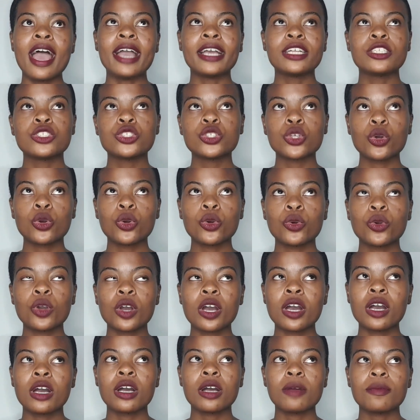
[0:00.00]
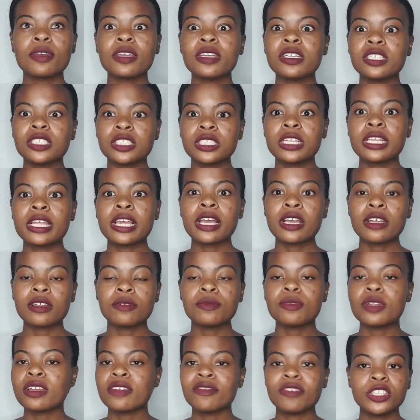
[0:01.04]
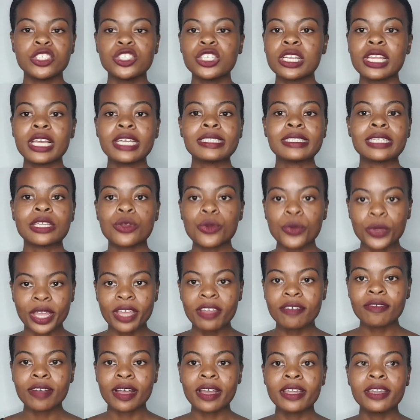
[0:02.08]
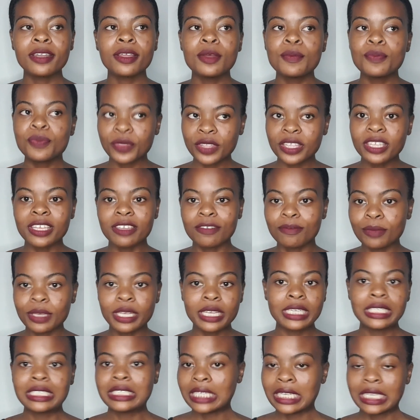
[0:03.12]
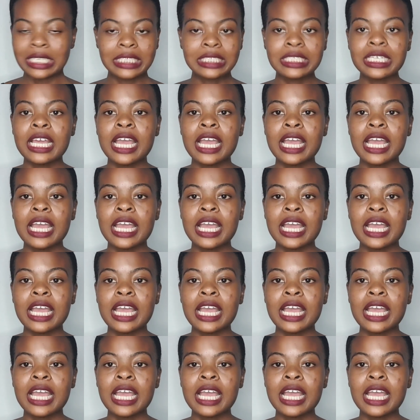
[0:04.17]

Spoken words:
And so eventually I said, okay, fine, give me a date.